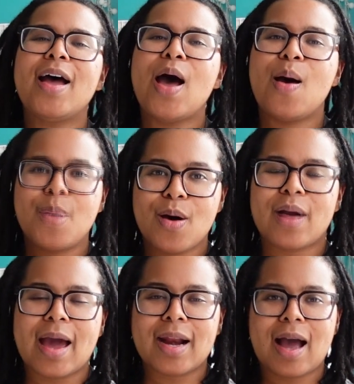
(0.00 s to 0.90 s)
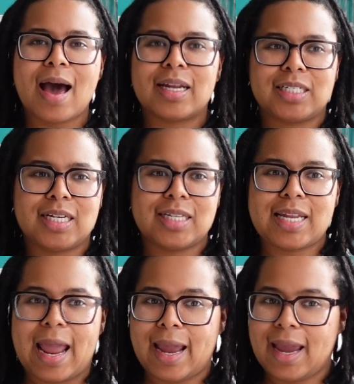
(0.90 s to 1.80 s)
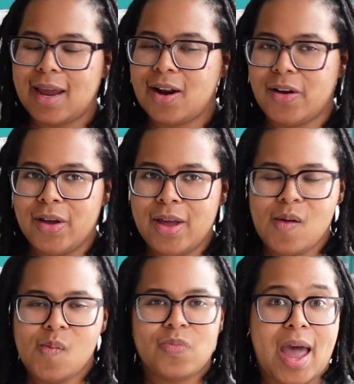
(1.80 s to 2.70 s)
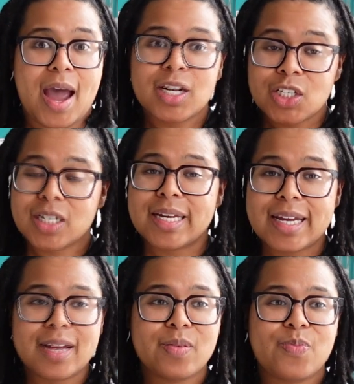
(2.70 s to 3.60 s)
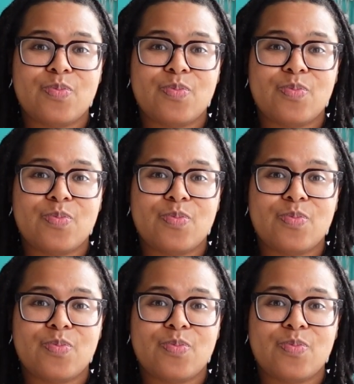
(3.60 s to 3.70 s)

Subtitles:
A male gynecologist. And actually,